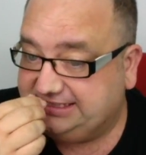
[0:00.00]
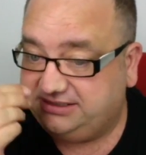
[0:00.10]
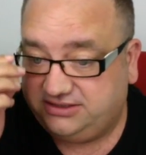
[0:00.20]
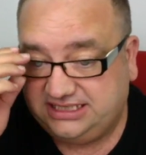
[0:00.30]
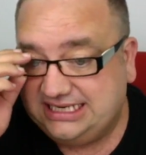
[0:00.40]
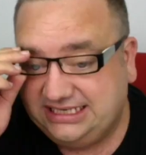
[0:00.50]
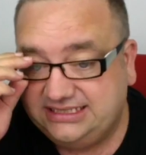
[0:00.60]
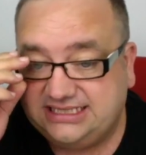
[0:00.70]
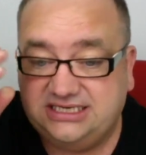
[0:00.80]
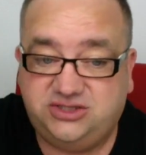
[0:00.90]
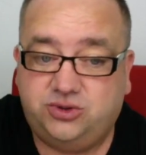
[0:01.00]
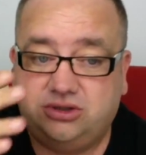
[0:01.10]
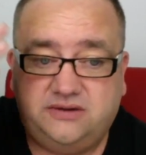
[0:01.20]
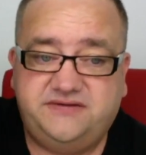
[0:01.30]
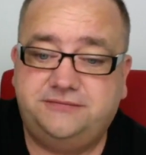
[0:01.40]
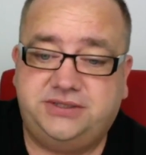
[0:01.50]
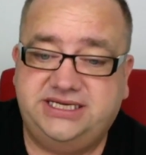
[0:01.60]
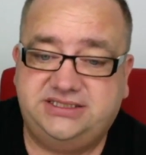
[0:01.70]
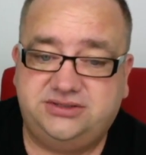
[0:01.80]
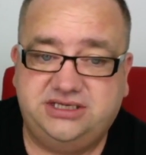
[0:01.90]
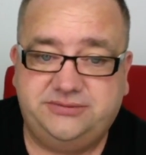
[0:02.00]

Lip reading: It sends you all over the place, doesn't it?